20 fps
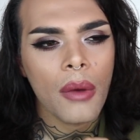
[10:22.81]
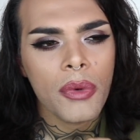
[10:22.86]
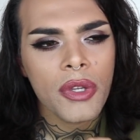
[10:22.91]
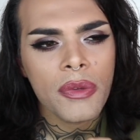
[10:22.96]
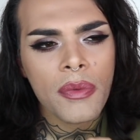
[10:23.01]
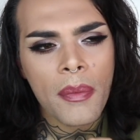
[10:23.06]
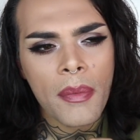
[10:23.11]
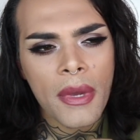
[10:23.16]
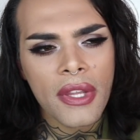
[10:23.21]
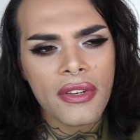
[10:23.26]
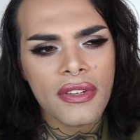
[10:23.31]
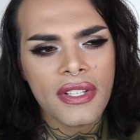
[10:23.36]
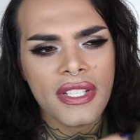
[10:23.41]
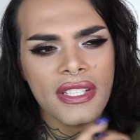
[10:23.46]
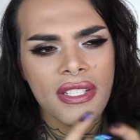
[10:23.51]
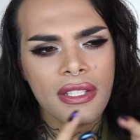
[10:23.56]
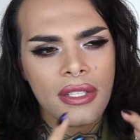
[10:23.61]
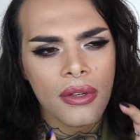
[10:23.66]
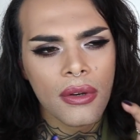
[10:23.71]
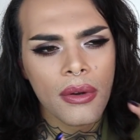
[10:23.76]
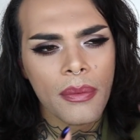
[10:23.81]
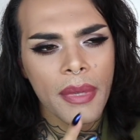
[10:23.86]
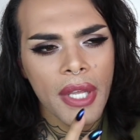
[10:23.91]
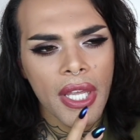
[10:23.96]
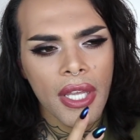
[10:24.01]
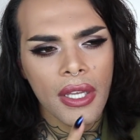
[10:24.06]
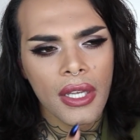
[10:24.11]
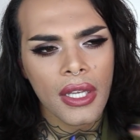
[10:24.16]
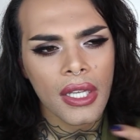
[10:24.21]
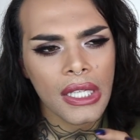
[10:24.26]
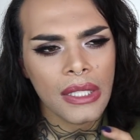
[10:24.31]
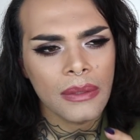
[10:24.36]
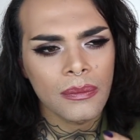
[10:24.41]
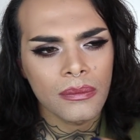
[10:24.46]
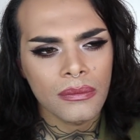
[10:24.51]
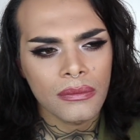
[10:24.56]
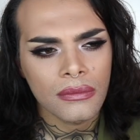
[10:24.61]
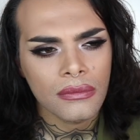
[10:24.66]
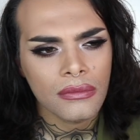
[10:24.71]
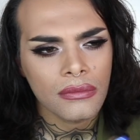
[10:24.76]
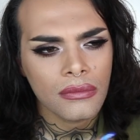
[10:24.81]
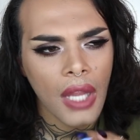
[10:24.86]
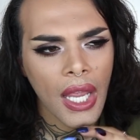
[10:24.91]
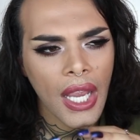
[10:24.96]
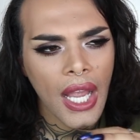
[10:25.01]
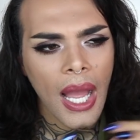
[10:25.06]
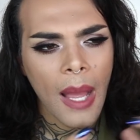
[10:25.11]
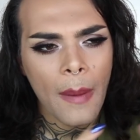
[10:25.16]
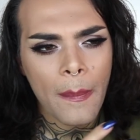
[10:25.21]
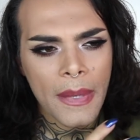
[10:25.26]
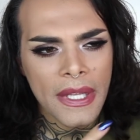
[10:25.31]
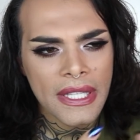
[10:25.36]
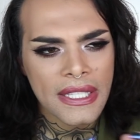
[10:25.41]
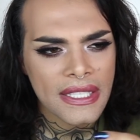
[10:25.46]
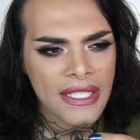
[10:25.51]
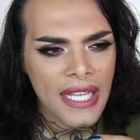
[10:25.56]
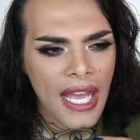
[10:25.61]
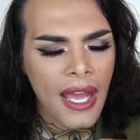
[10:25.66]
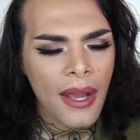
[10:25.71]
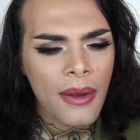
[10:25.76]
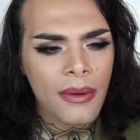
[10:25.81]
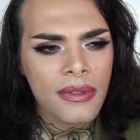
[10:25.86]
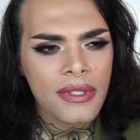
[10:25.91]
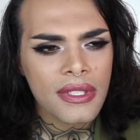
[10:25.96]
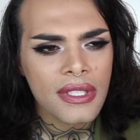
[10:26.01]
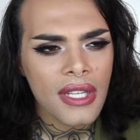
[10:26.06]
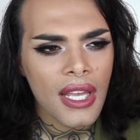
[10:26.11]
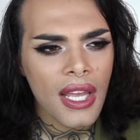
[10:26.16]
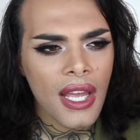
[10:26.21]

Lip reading: With my mother, it's still a bit like up and downs.